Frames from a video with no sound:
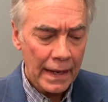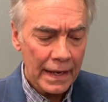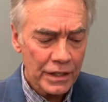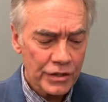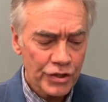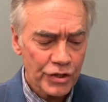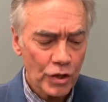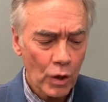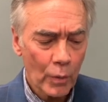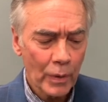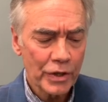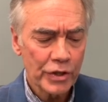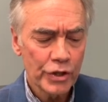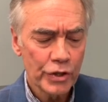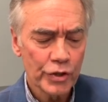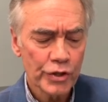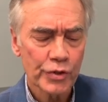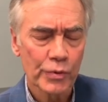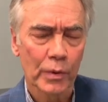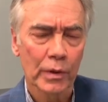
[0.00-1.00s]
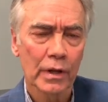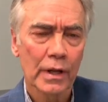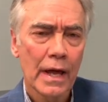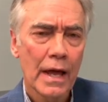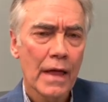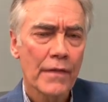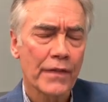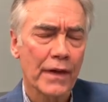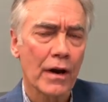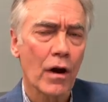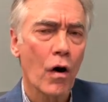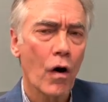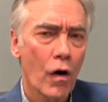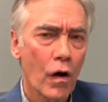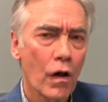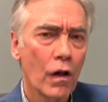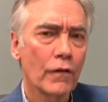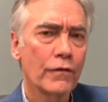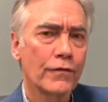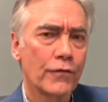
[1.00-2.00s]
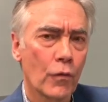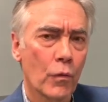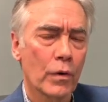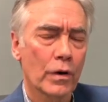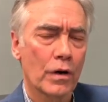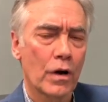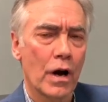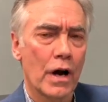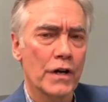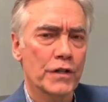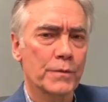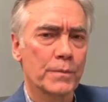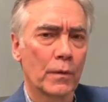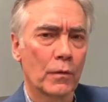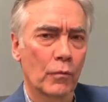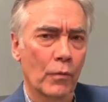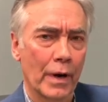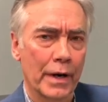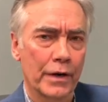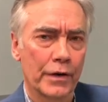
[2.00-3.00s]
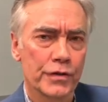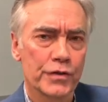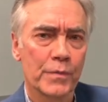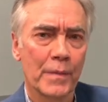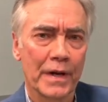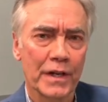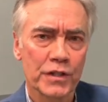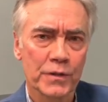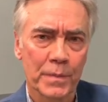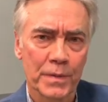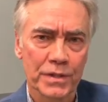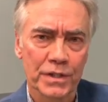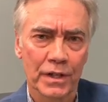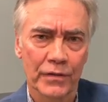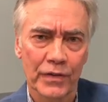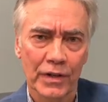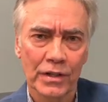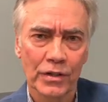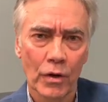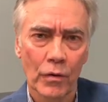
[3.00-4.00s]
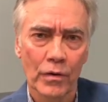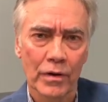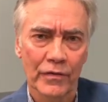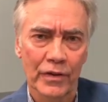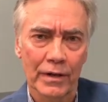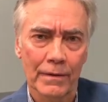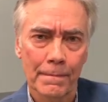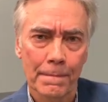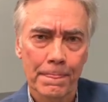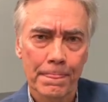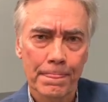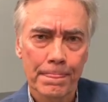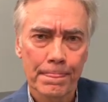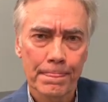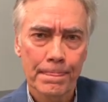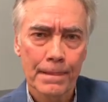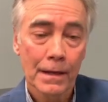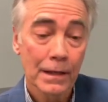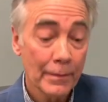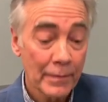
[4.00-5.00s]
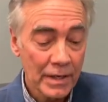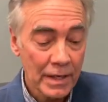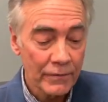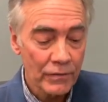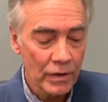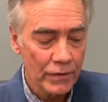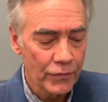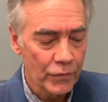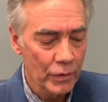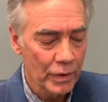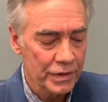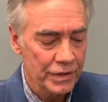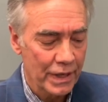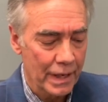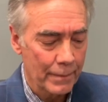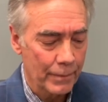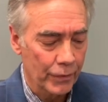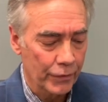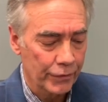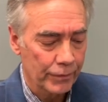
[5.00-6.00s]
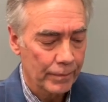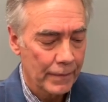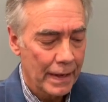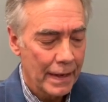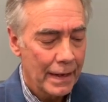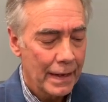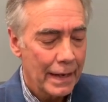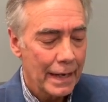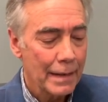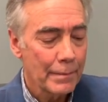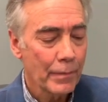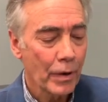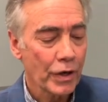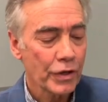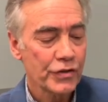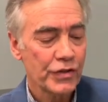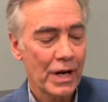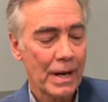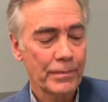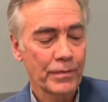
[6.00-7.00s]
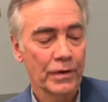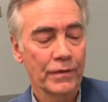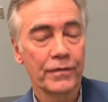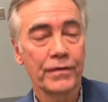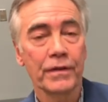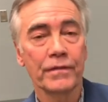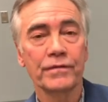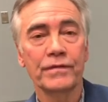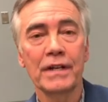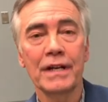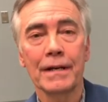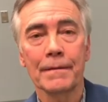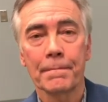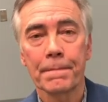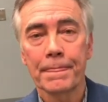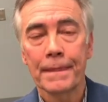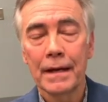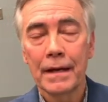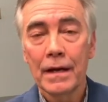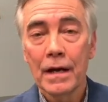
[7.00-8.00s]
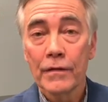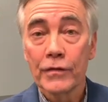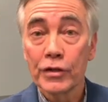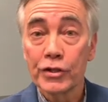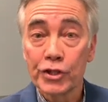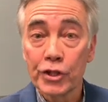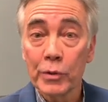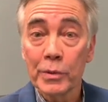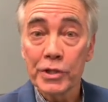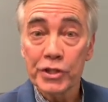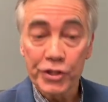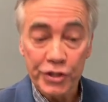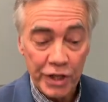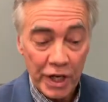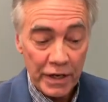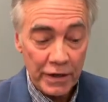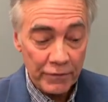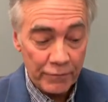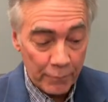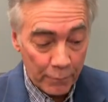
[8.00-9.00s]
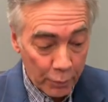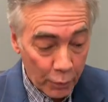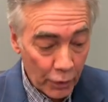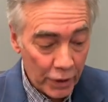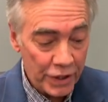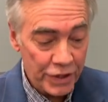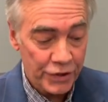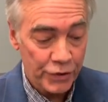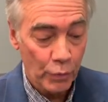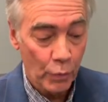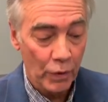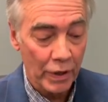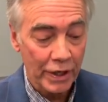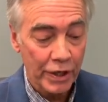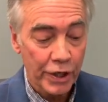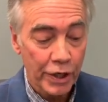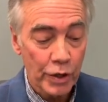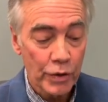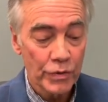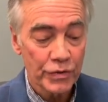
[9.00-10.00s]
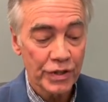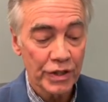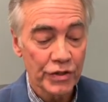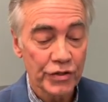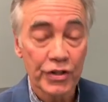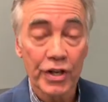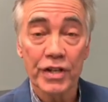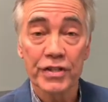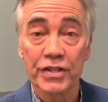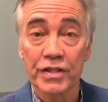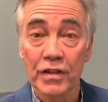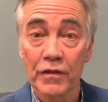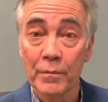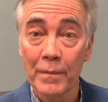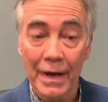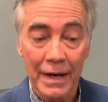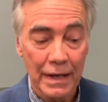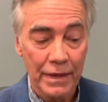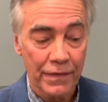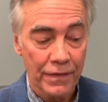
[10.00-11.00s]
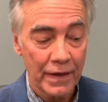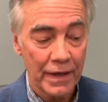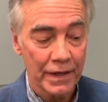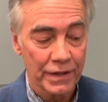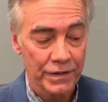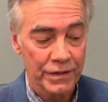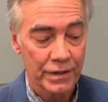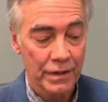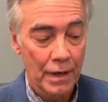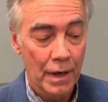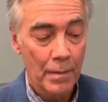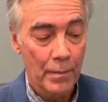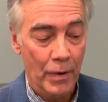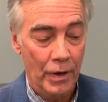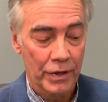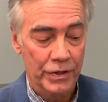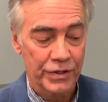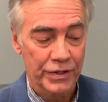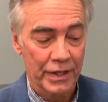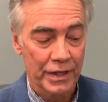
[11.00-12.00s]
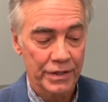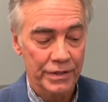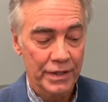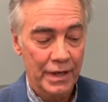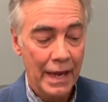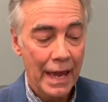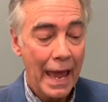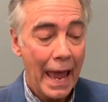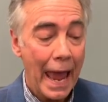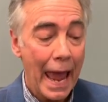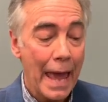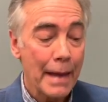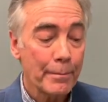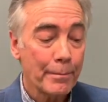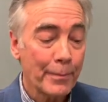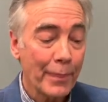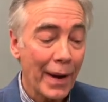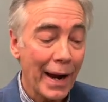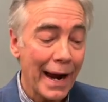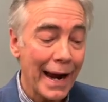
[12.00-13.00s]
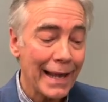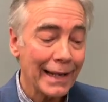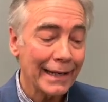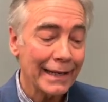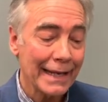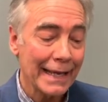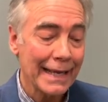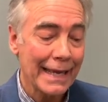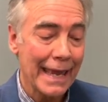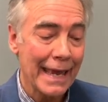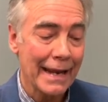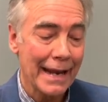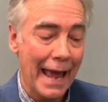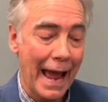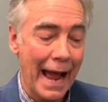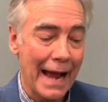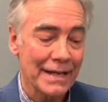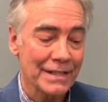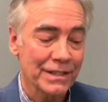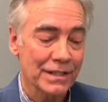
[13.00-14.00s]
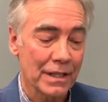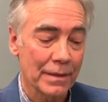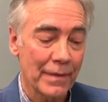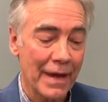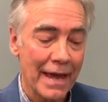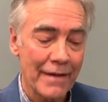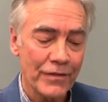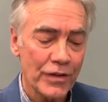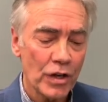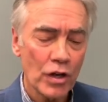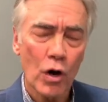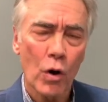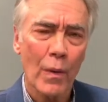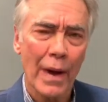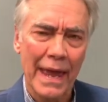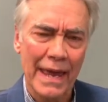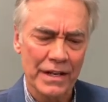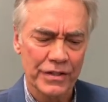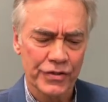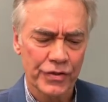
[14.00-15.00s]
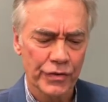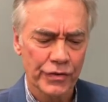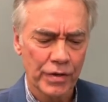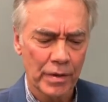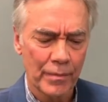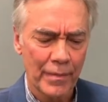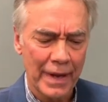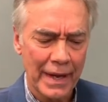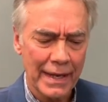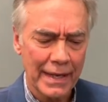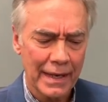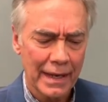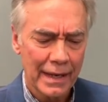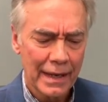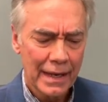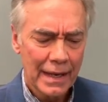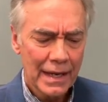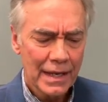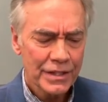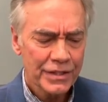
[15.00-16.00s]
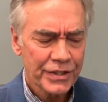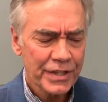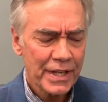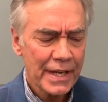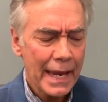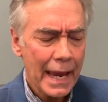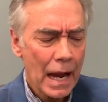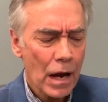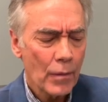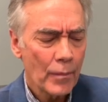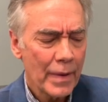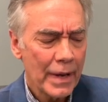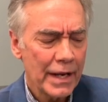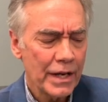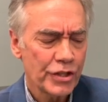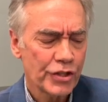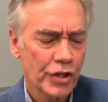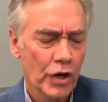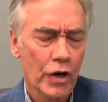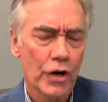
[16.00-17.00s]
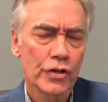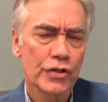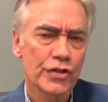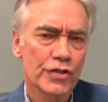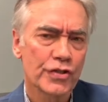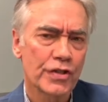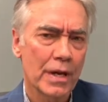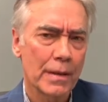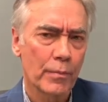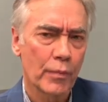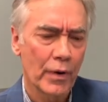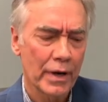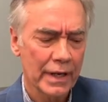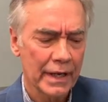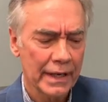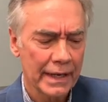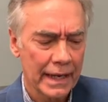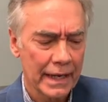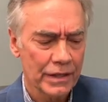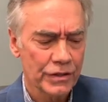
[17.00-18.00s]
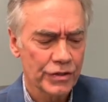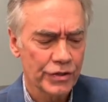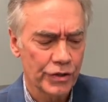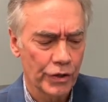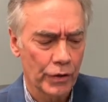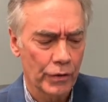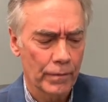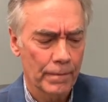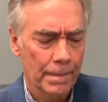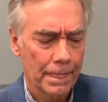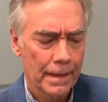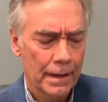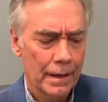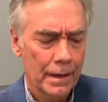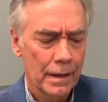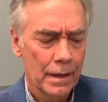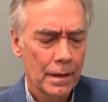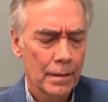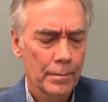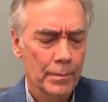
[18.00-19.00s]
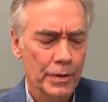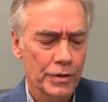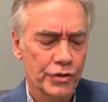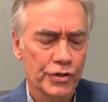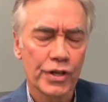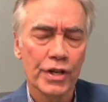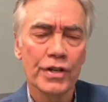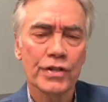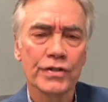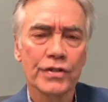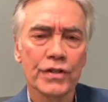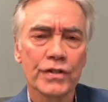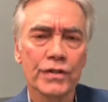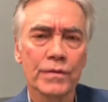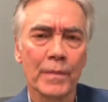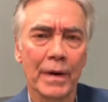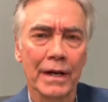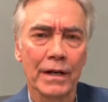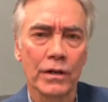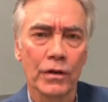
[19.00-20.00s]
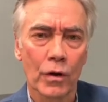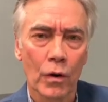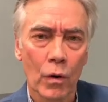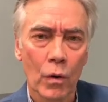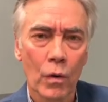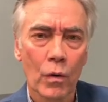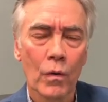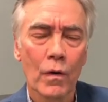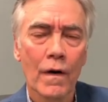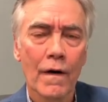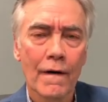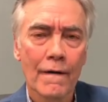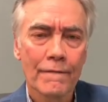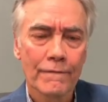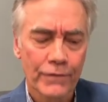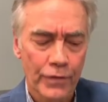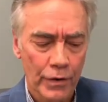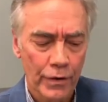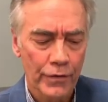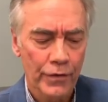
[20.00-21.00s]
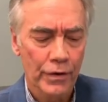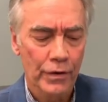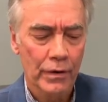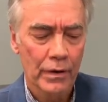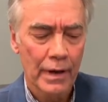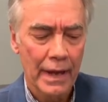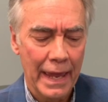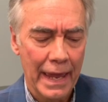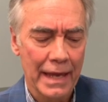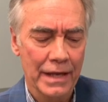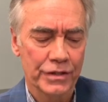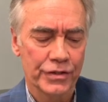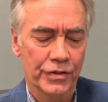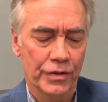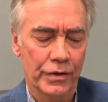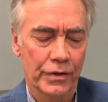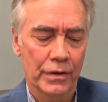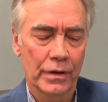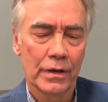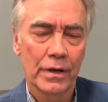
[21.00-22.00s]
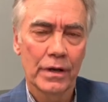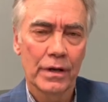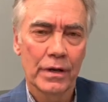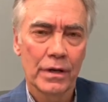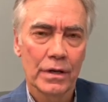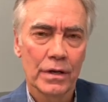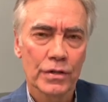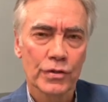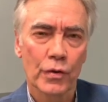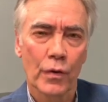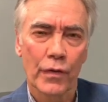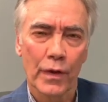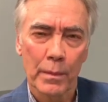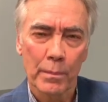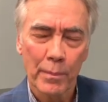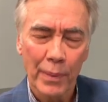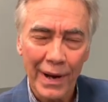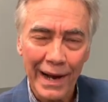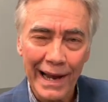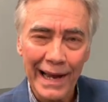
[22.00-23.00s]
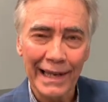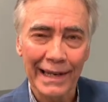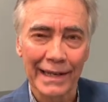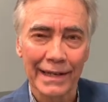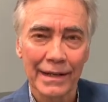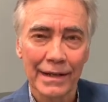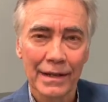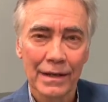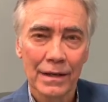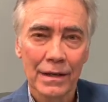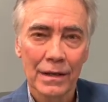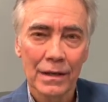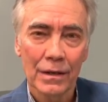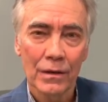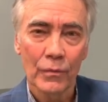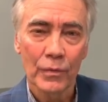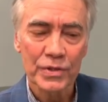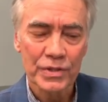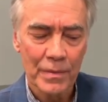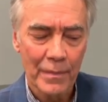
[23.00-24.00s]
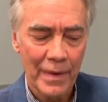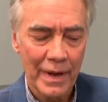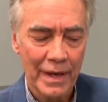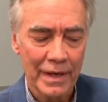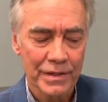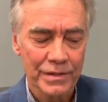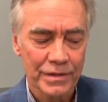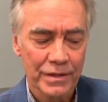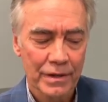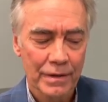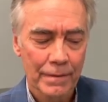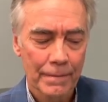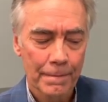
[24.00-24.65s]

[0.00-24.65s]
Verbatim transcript: It's so unusual that all four gospel writers make specific note of it. Let me give you a few examples. In Mark chapter 15, the Jewish chief priests were accusing Jesus of many things, Mark says. And Pilate again asked him, Have you no answer to make? See how many charges they bring against you. But Jesus made no further answer, so that Pilate was amazed.